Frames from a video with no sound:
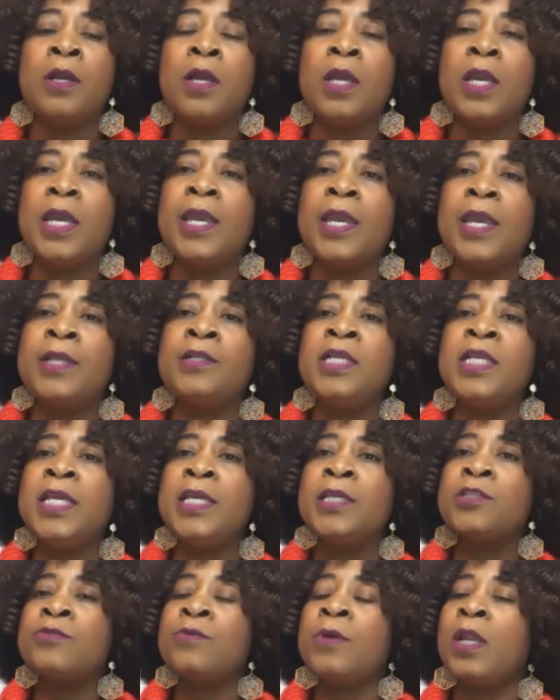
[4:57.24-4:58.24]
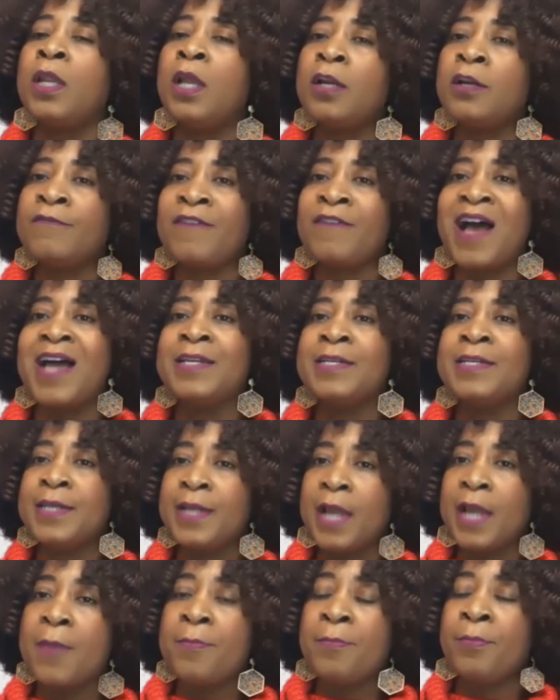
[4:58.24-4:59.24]
It leads to a lot of
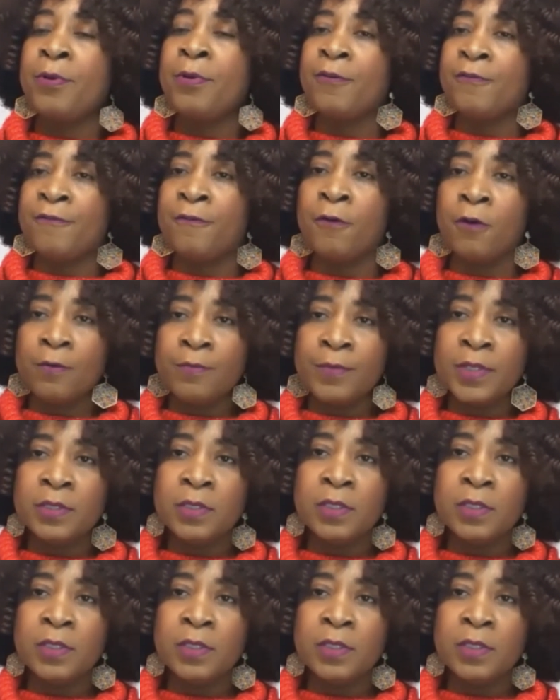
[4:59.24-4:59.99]
underperformance